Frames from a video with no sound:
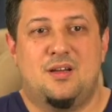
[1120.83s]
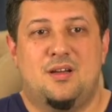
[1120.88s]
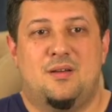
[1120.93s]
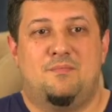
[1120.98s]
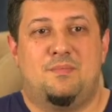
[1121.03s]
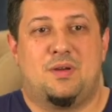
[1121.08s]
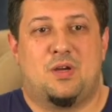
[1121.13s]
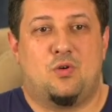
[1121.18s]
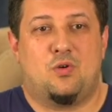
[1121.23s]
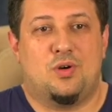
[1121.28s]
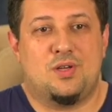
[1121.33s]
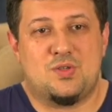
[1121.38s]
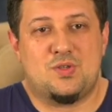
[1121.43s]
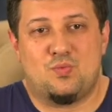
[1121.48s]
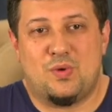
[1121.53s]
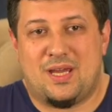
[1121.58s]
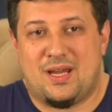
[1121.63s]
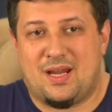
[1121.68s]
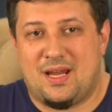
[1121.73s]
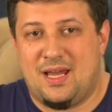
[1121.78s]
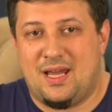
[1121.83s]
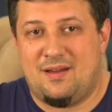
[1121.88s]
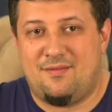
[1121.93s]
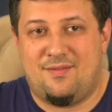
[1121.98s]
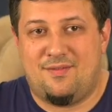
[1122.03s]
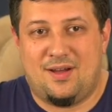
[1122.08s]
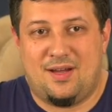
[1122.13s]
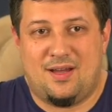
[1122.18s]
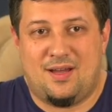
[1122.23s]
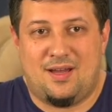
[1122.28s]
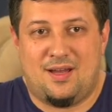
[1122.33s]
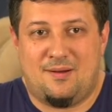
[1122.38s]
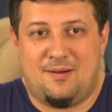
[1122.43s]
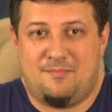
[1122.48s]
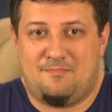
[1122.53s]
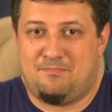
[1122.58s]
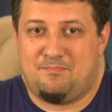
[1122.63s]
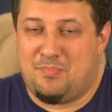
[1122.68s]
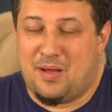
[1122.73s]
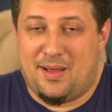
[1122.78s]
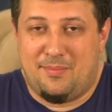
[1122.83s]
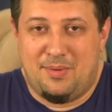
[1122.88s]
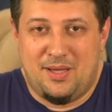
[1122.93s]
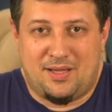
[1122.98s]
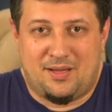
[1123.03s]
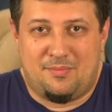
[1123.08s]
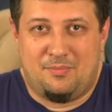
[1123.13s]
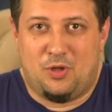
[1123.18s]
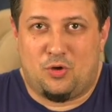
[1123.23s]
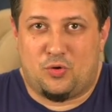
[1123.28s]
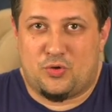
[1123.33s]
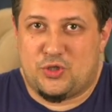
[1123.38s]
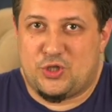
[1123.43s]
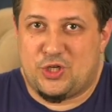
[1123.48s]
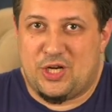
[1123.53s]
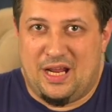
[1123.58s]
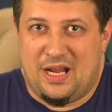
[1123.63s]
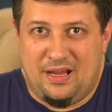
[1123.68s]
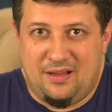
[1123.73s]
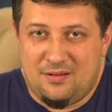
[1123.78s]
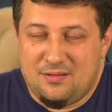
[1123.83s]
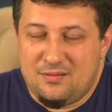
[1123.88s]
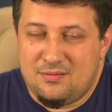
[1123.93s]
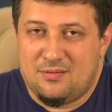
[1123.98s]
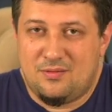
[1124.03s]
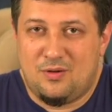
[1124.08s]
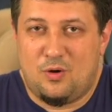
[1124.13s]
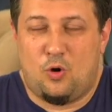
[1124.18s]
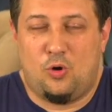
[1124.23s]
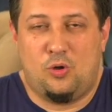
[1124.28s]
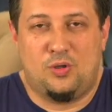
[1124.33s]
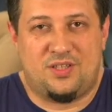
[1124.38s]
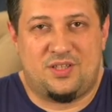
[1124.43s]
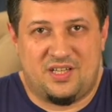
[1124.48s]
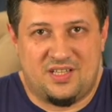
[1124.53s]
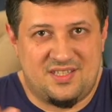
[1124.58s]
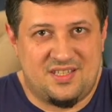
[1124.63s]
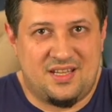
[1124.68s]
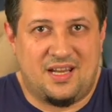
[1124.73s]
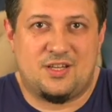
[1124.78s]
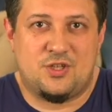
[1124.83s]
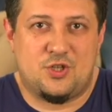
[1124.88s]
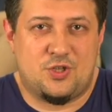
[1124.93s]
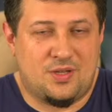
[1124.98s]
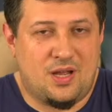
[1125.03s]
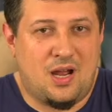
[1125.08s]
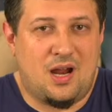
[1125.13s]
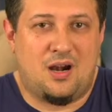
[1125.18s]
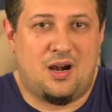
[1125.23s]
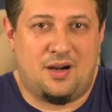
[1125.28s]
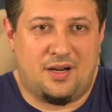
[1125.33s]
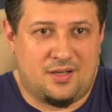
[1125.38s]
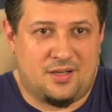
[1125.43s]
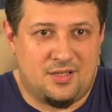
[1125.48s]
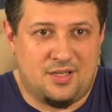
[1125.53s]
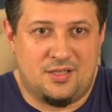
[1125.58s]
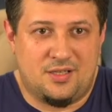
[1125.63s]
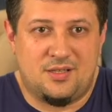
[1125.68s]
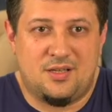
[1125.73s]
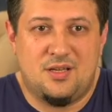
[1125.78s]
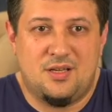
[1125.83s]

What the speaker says: Because we have a public blockchain, all transactions are recorded.